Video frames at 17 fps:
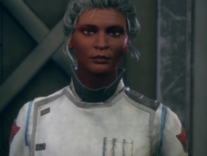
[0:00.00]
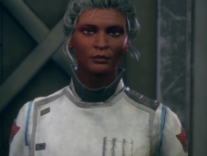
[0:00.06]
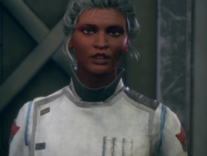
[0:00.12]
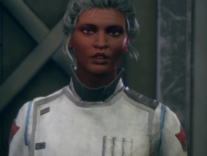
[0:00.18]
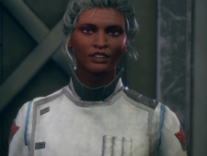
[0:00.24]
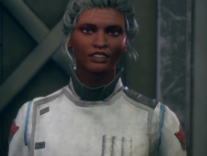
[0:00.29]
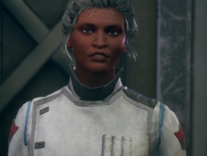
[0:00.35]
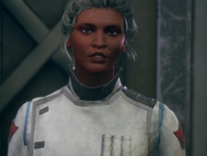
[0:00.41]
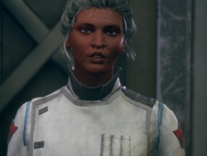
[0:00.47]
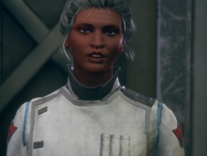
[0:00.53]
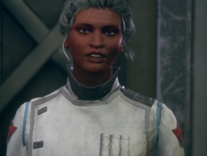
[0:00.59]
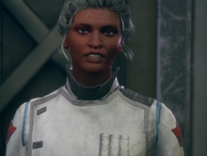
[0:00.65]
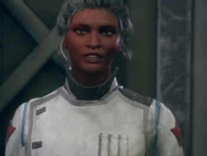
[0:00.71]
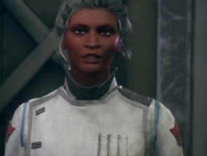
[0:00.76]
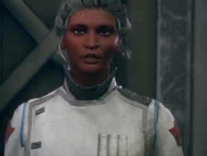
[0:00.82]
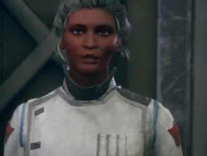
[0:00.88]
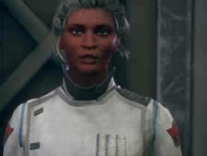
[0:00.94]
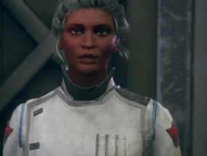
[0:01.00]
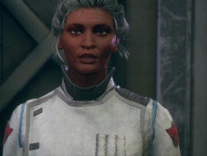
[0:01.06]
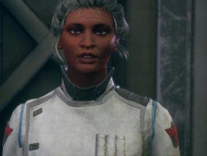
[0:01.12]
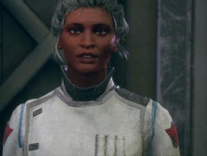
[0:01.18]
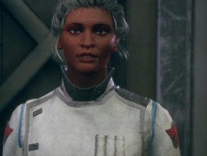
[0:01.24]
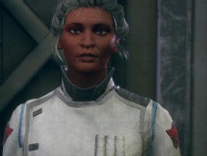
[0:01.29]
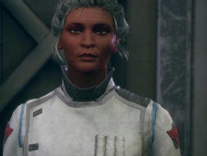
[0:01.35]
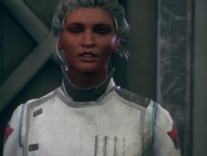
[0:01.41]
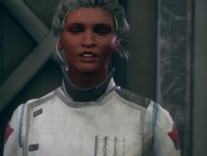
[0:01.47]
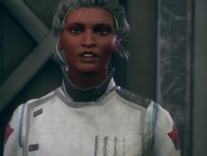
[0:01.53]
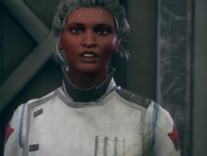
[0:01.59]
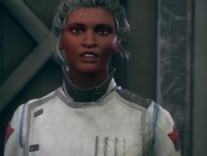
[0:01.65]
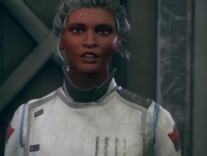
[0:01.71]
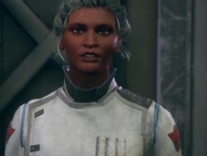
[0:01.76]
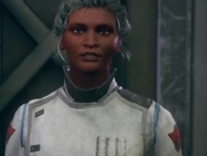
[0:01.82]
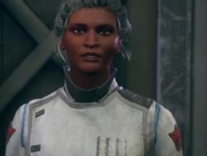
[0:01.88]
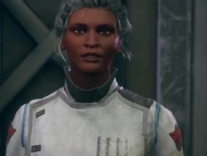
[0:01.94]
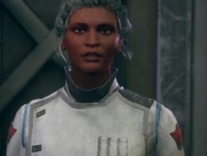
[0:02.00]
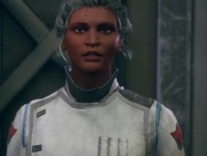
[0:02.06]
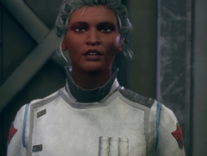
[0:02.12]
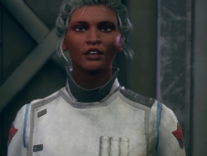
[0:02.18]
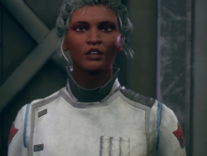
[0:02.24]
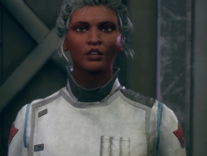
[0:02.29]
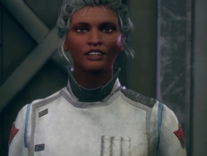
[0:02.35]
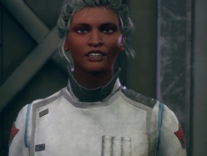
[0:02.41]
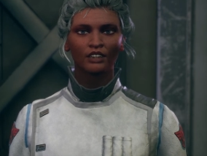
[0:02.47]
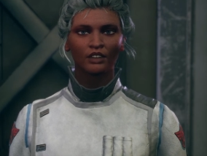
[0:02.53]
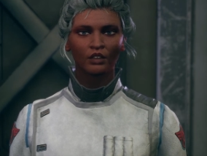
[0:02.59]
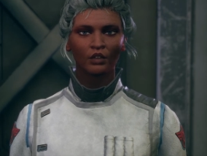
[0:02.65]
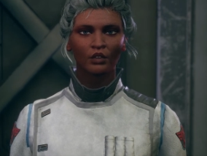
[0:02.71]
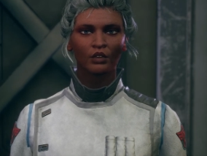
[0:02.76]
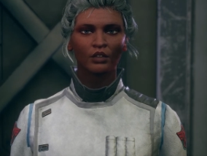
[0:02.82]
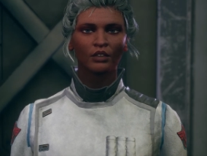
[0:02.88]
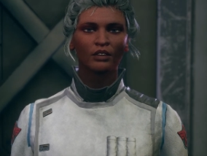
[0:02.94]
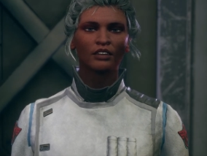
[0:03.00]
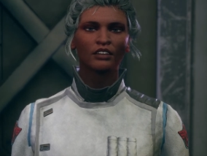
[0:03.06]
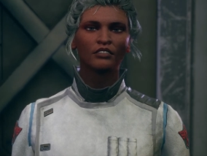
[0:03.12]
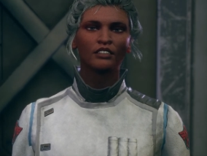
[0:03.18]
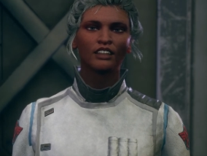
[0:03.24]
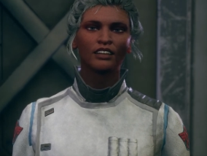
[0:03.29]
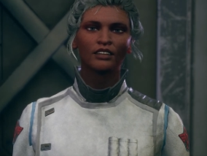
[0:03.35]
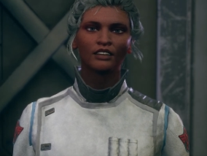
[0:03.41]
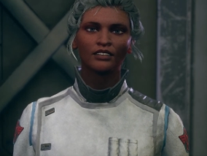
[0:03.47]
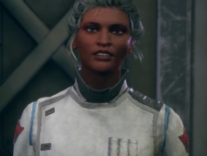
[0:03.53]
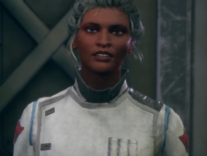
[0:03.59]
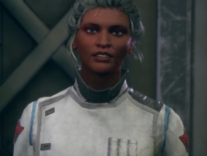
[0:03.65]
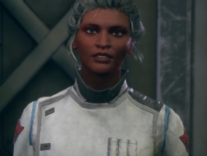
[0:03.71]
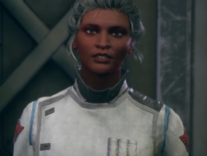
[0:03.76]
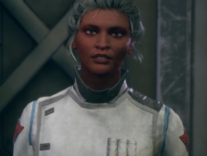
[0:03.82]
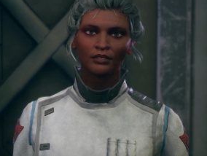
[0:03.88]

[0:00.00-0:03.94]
But we've only two heads between us, and we don't know everything.